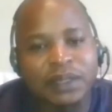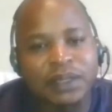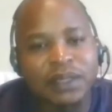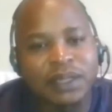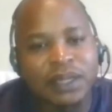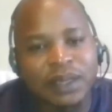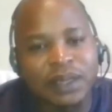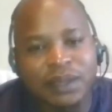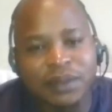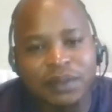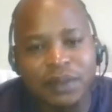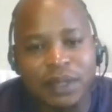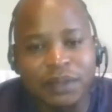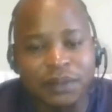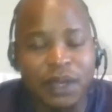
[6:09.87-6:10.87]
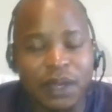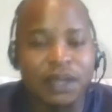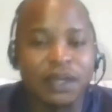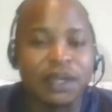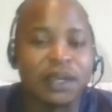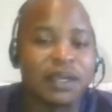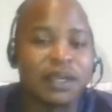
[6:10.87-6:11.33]
yeah, that's
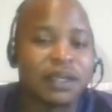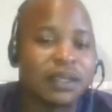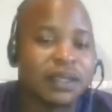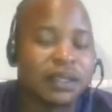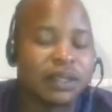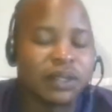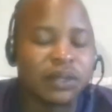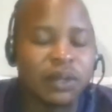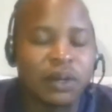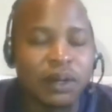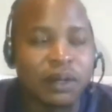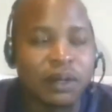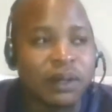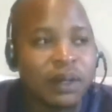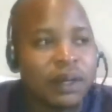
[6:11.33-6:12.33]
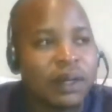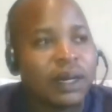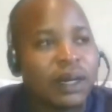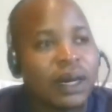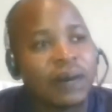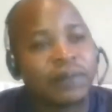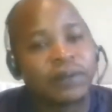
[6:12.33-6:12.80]
very interesting. So
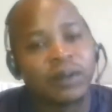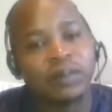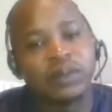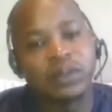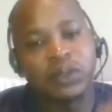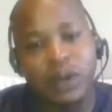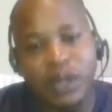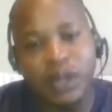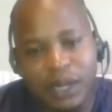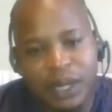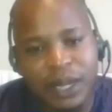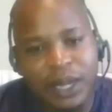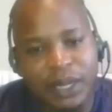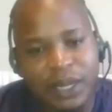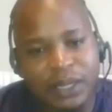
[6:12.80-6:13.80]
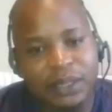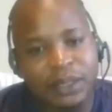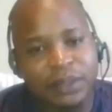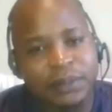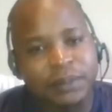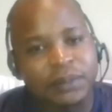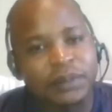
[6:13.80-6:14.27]
from Scotland,
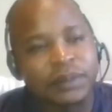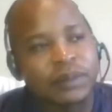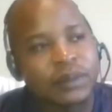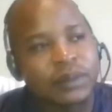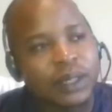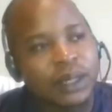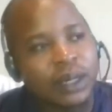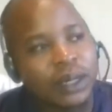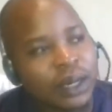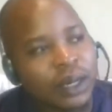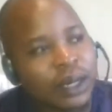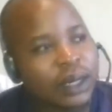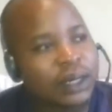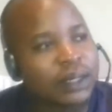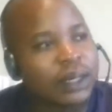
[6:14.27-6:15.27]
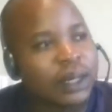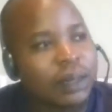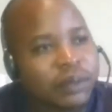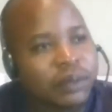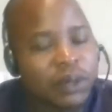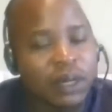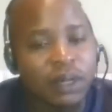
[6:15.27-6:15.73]
I'm
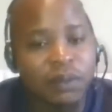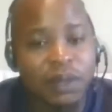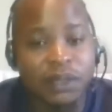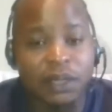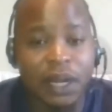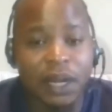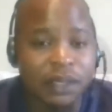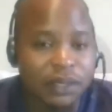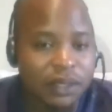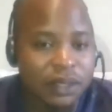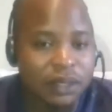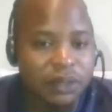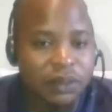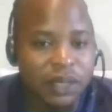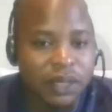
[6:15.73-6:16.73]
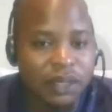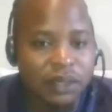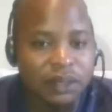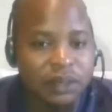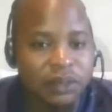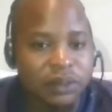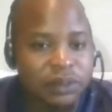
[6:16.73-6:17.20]
sure it was a hassle to get
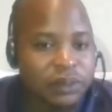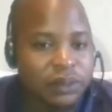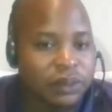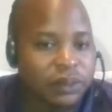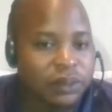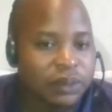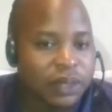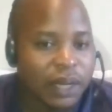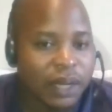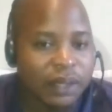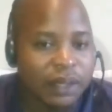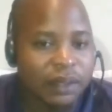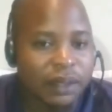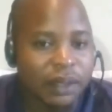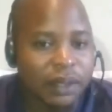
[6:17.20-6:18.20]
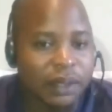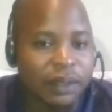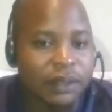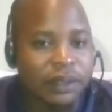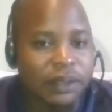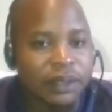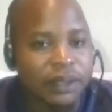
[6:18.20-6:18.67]
into
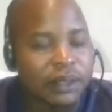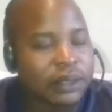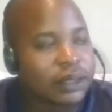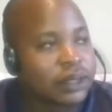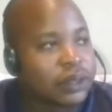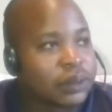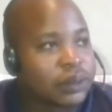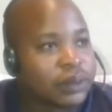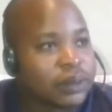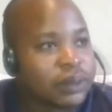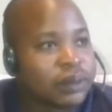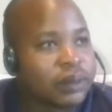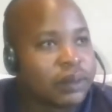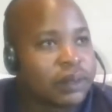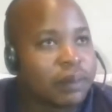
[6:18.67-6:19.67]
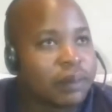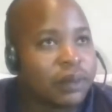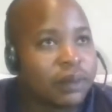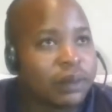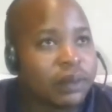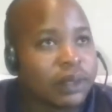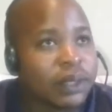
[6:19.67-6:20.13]
into the
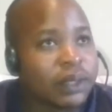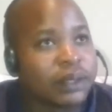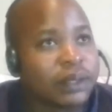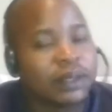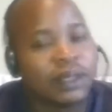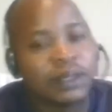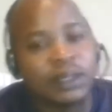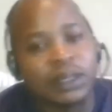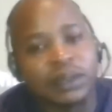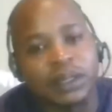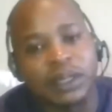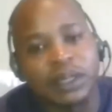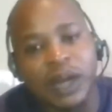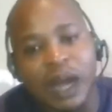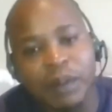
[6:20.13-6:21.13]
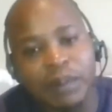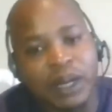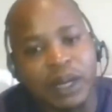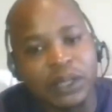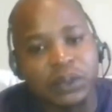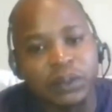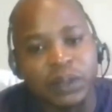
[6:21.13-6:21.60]
mood, the
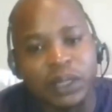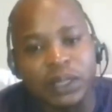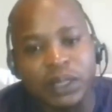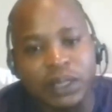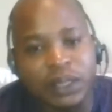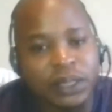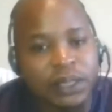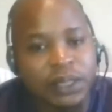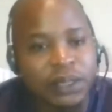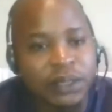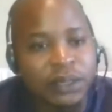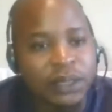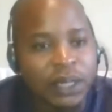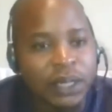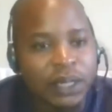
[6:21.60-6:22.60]
dramas you were in.